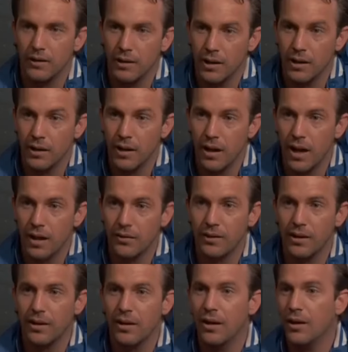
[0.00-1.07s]
Think
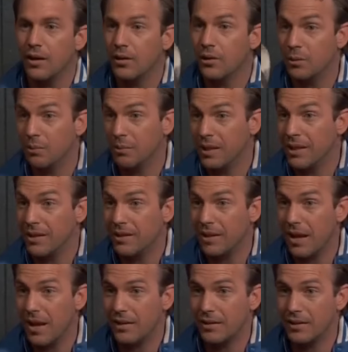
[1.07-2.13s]
classy, you'll be
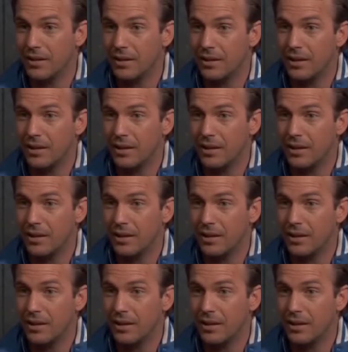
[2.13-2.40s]
classy.